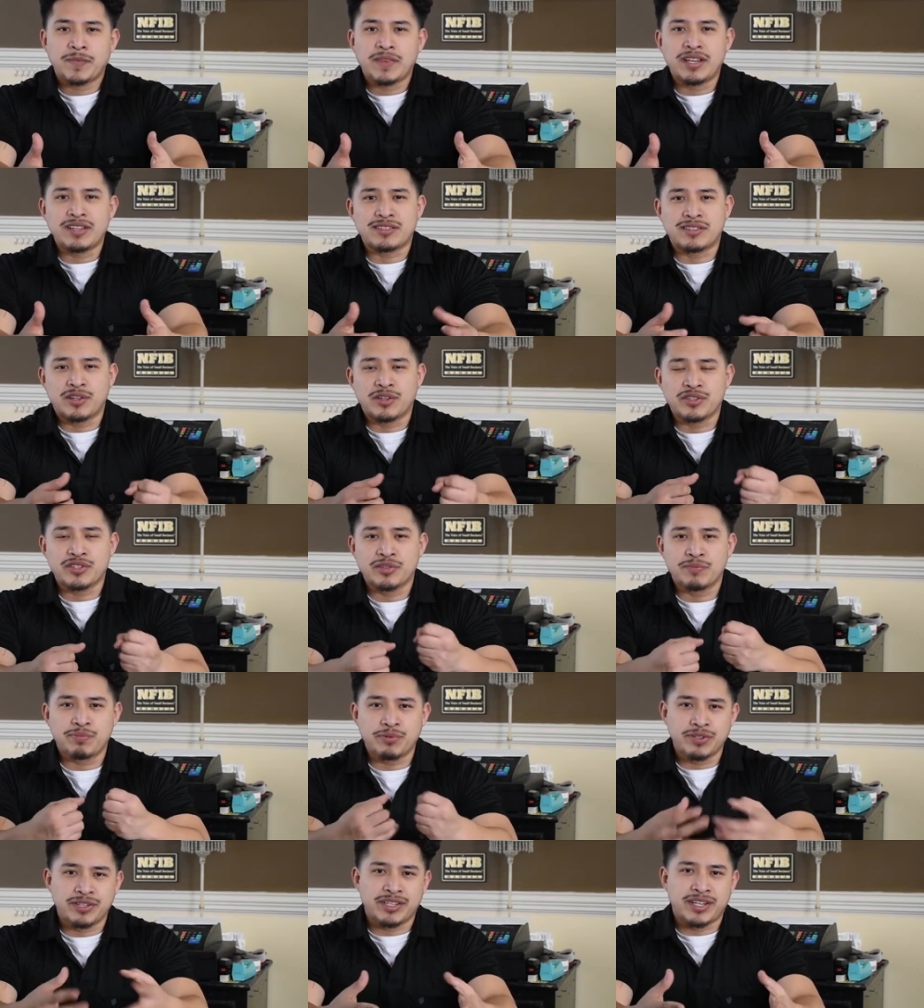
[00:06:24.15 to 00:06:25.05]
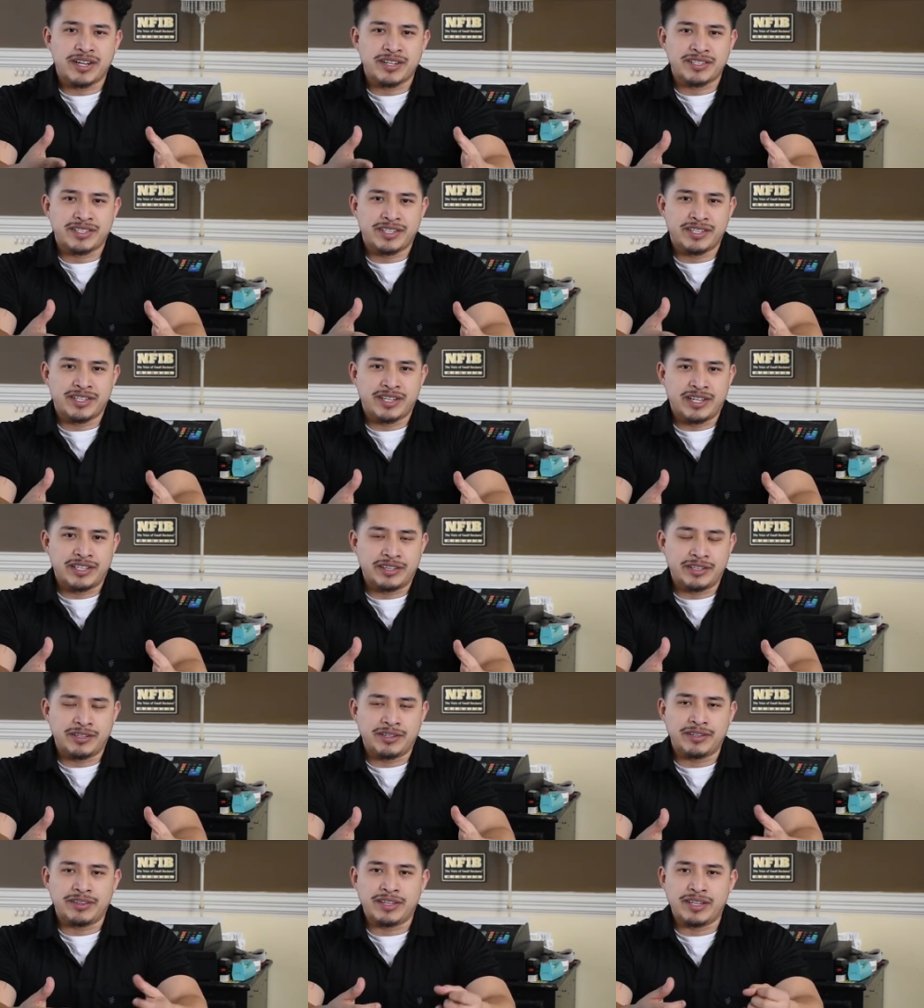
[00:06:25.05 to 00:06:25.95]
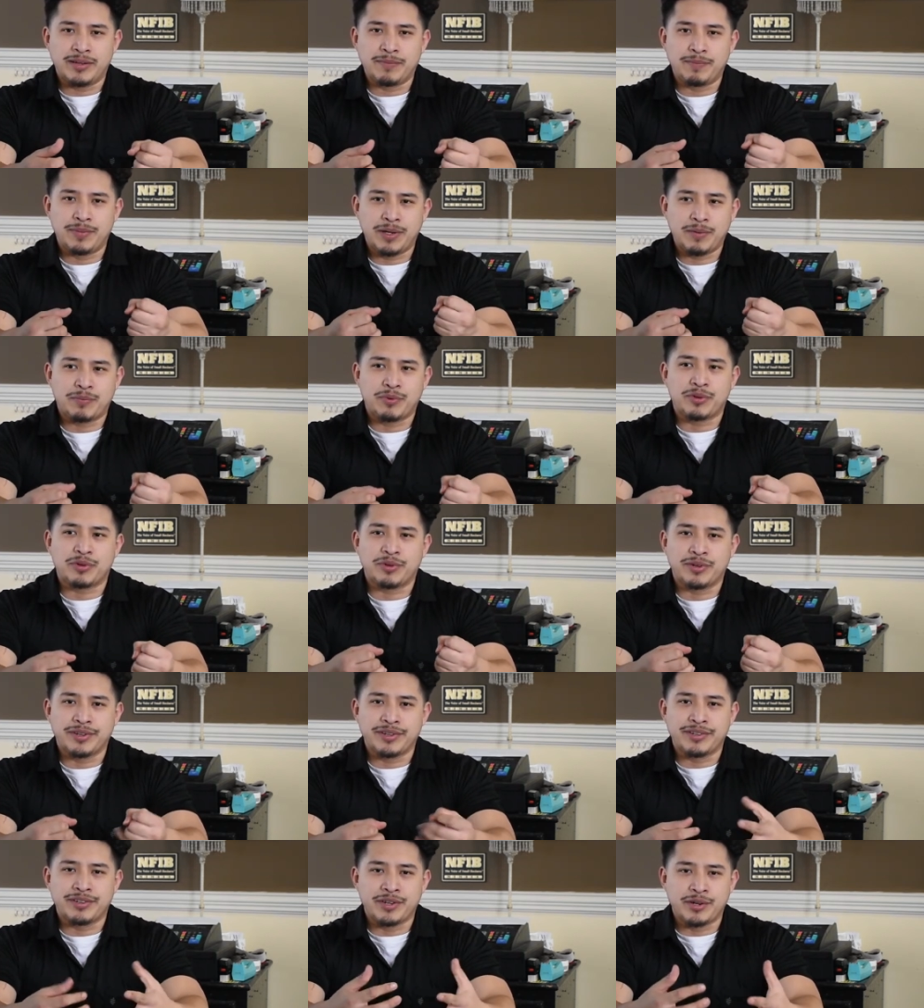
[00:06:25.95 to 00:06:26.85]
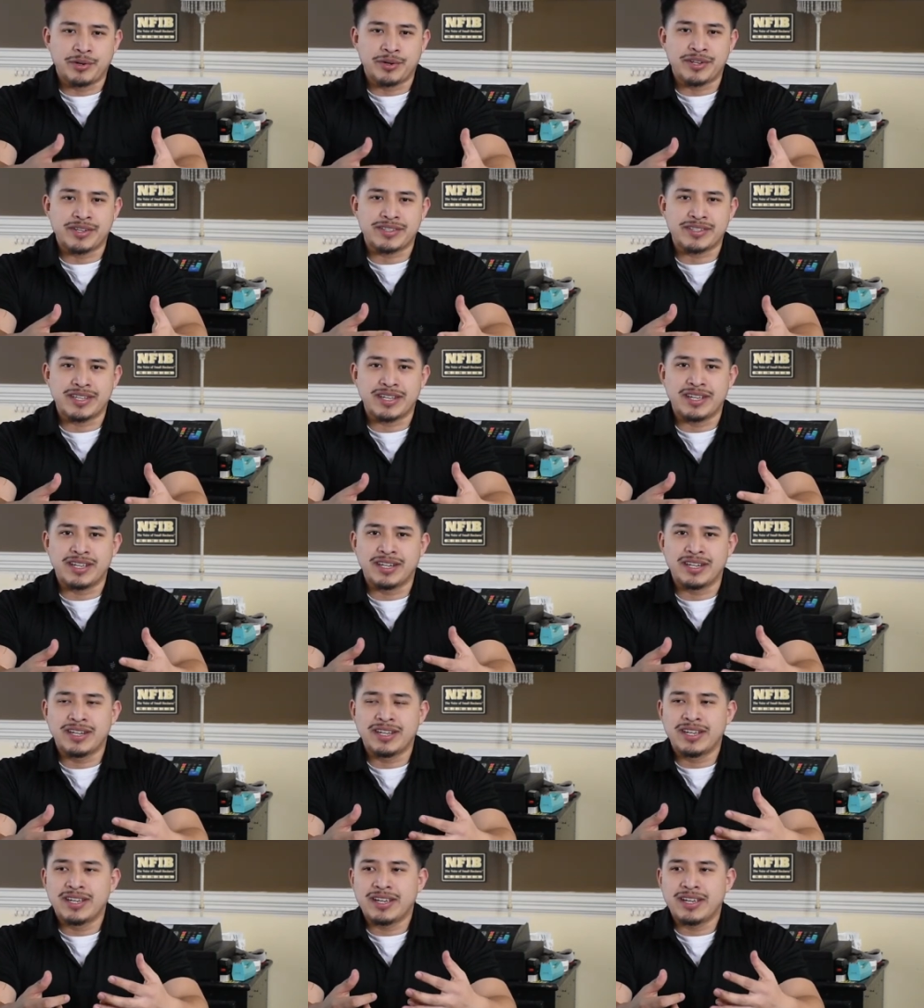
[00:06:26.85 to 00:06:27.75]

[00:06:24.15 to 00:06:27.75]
As long as you're putting content out there, then people are going to notice, and